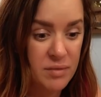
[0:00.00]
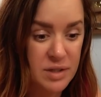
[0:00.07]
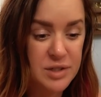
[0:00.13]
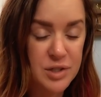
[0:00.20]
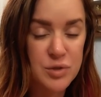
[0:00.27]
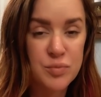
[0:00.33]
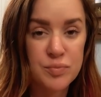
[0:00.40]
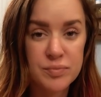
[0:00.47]

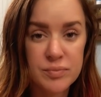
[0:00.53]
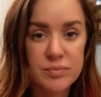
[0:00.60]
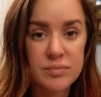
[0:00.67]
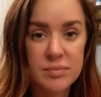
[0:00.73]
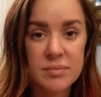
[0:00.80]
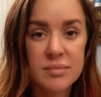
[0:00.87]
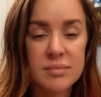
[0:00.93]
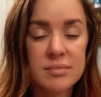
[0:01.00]
this is...
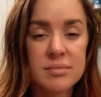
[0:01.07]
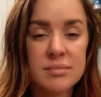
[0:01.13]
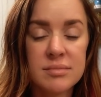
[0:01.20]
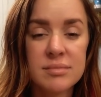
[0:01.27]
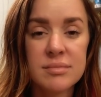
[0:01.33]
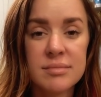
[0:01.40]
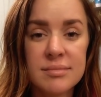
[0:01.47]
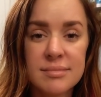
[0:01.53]

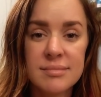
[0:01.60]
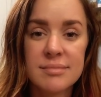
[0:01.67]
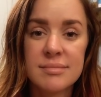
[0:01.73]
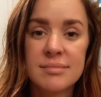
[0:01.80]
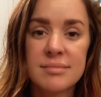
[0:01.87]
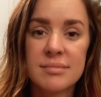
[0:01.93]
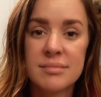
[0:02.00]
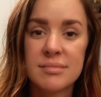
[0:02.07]
Easy
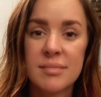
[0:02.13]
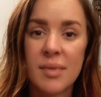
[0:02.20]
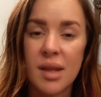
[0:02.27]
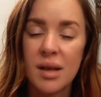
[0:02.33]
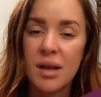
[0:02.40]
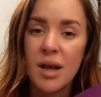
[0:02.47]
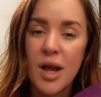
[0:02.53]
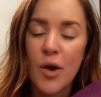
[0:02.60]
Bake is my
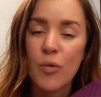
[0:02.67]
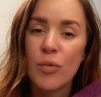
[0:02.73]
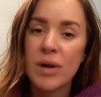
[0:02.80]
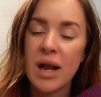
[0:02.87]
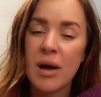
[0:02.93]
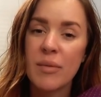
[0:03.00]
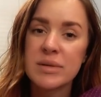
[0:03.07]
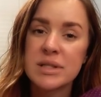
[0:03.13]
life. When
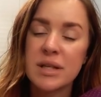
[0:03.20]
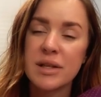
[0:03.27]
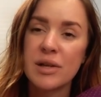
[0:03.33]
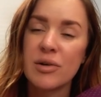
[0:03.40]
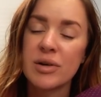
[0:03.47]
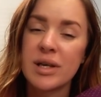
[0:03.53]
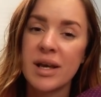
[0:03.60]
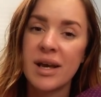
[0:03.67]
I Easy
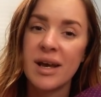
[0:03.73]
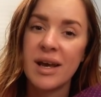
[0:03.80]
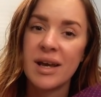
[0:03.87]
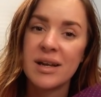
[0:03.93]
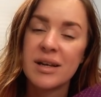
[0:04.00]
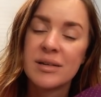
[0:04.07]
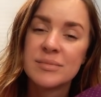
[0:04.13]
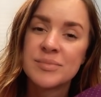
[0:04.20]
Bake kid, is
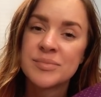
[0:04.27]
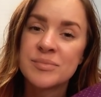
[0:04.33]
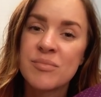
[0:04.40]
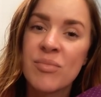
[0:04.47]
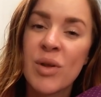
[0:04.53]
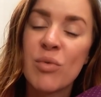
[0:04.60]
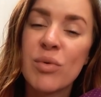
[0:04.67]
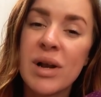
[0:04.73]
my
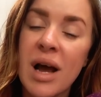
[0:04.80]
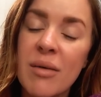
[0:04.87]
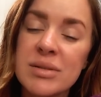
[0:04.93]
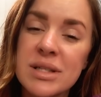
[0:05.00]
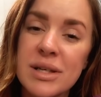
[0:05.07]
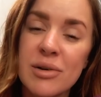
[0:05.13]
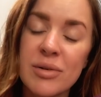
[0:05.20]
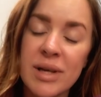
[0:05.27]
life. When I was
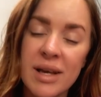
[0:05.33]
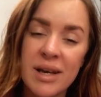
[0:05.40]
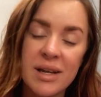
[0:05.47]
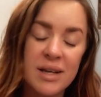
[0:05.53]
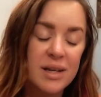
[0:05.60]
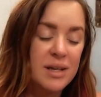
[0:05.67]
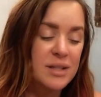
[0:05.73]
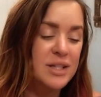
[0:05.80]
a little
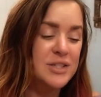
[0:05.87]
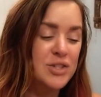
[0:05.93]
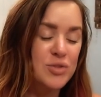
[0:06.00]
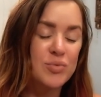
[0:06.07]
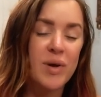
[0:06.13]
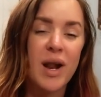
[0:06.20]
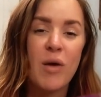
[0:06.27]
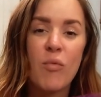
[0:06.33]
kid, this
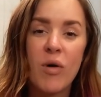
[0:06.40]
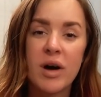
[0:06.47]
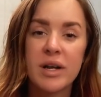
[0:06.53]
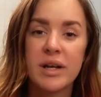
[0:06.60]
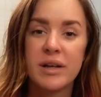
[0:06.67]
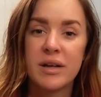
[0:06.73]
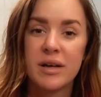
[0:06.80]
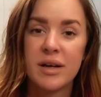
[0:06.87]
is what I
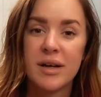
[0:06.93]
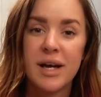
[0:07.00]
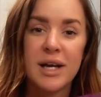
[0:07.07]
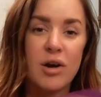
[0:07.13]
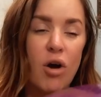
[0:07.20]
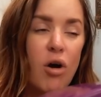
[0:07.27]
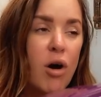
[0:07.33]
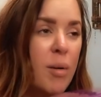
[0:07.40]
wanted.
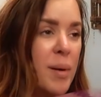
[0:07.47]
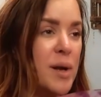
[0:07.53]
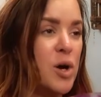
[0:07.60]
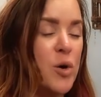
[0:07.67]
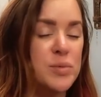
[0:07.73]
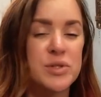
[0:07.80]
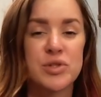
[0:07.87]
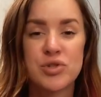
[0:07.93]
Like, all my
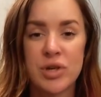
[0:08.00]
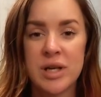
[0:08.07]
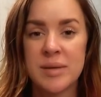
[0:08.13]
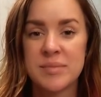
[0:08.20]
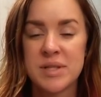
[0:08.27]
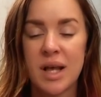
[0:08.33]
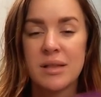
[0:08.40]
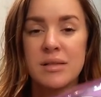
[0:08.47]
hopes and
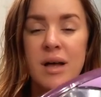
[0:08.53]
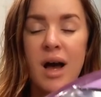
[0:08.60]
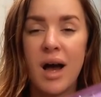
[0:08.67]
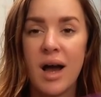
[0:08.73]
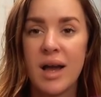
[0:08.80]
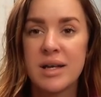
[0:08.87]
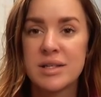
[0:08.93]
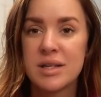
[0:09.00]
dreams no,
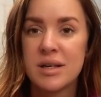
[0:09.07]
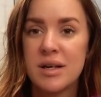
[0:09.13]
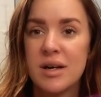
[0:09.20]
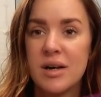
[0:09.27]
lied. Baby